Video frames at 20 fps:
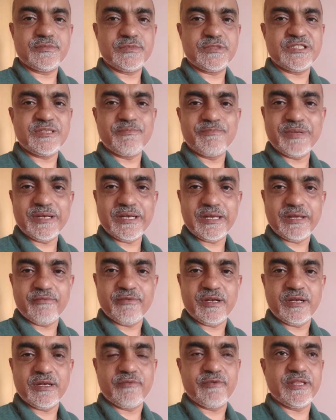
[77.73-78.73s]
simple
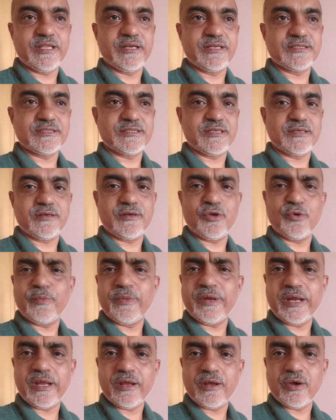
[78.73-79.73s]
label, whether it's a
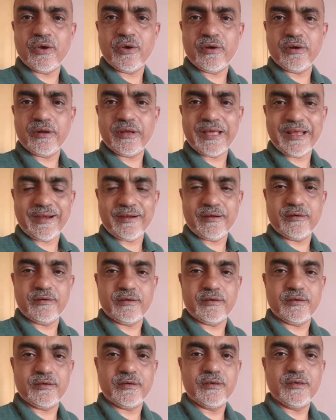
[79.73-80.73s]
numeric or character